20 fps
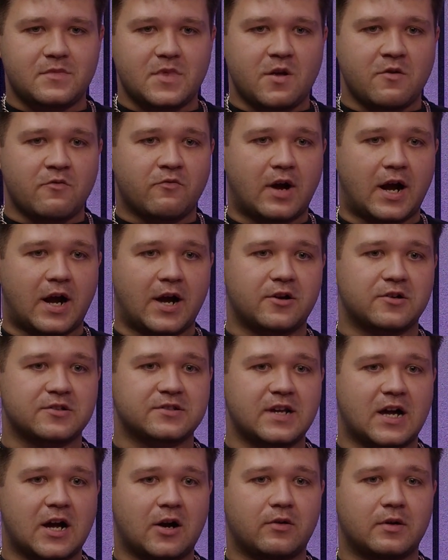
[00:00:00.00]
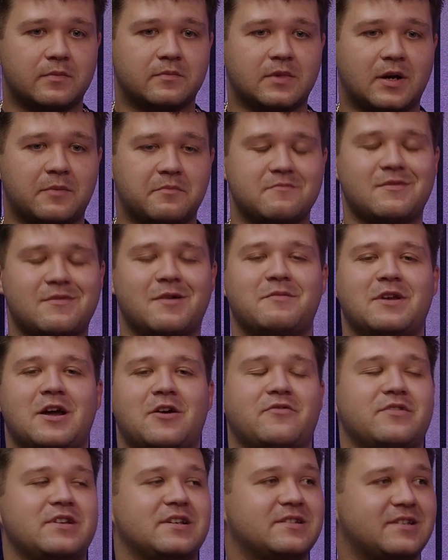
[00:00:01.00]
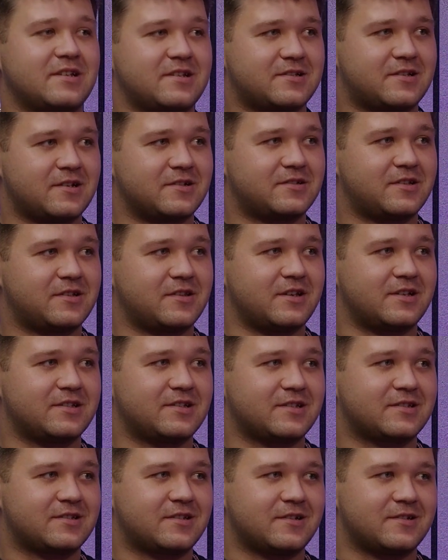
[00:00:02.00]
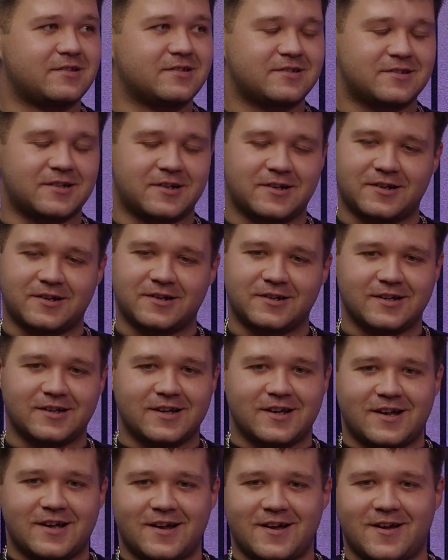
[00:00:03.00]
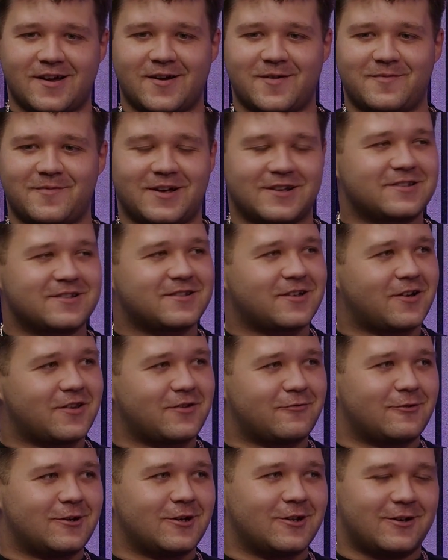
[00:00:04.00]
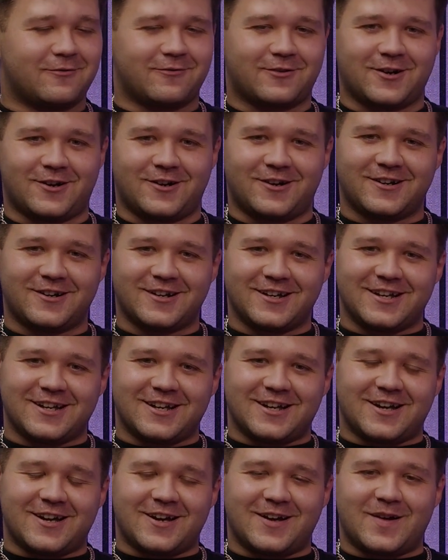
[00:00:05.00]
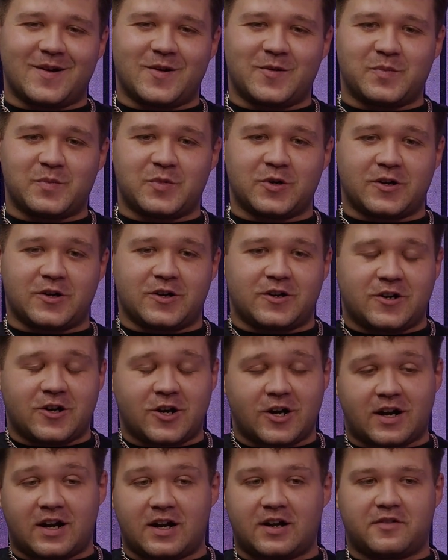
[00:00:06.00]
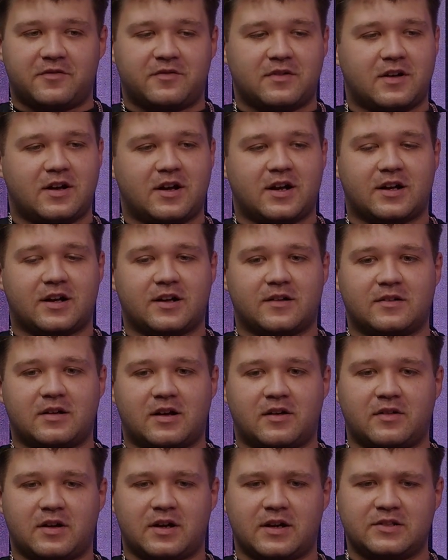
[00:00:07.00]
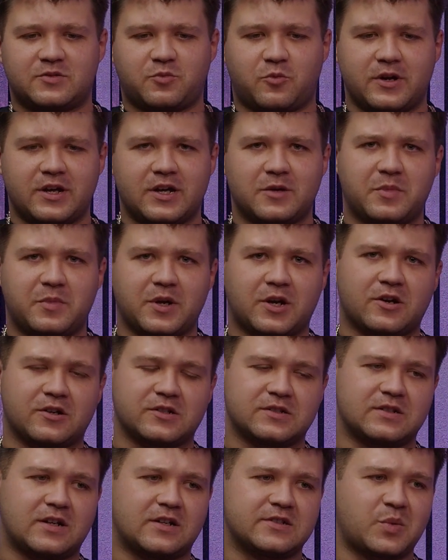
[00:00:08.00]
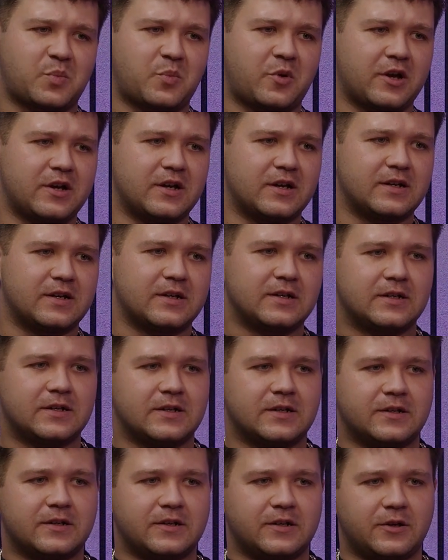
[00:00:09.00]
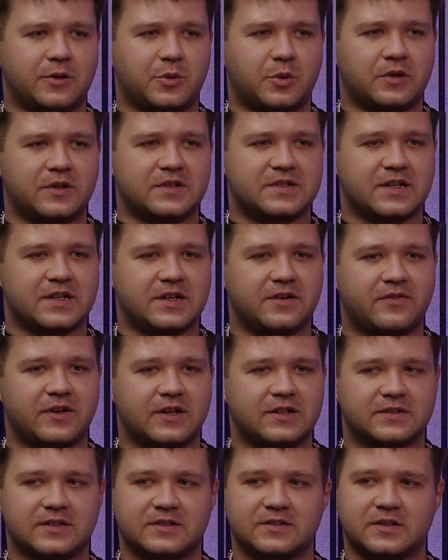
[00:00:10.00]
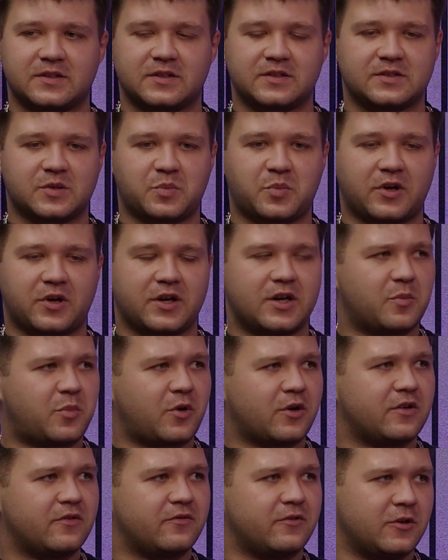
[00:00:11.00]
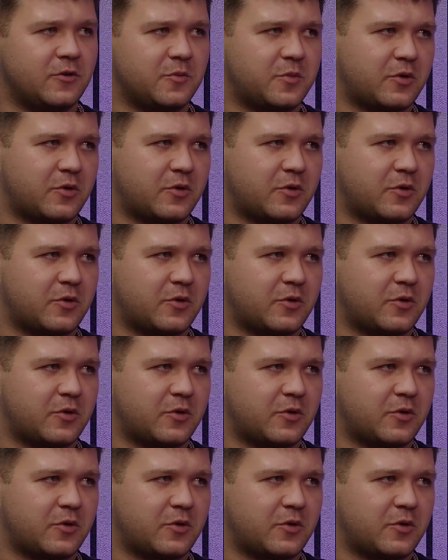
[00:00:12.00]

Rhinos now. I'm now the assistant to the assistant. So that's sort of the role I've got. But no, it's weird because as a player, you only see things as a player point of view.